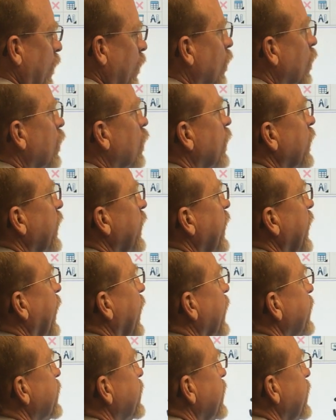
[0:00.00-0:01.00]
we're looking
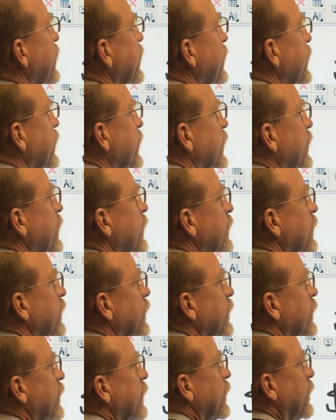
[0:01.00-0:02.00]
at the
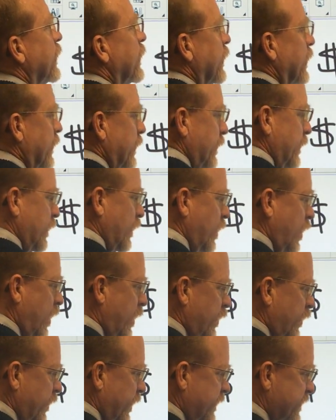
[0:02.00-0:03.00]

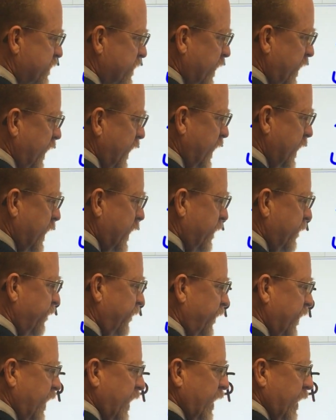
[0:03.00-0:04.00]
hundredths again.
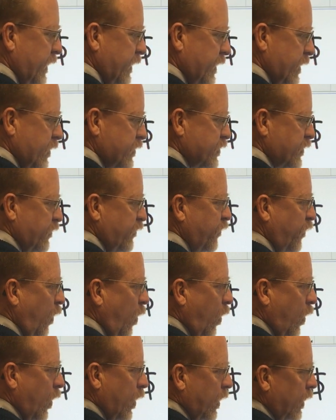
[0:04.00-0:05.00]
There's a
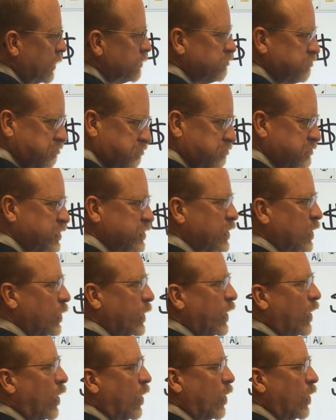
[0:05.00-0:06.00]
4, so
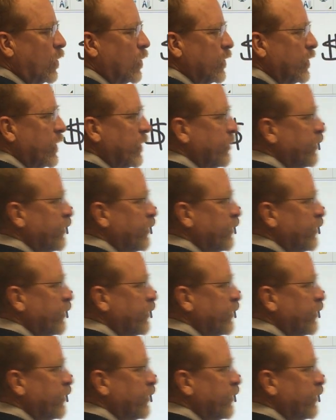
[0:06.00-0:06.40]
we hold.